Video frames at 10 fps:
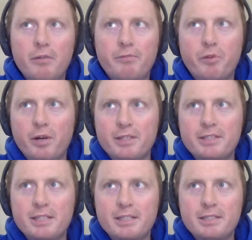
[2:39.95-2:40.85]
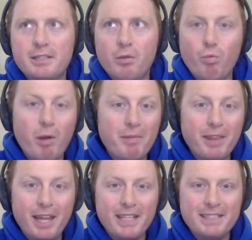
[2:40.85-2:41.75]
For instance, the women
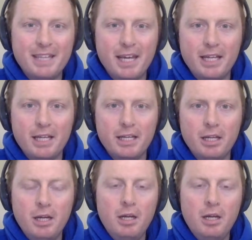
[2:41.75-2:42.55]
that he's dated,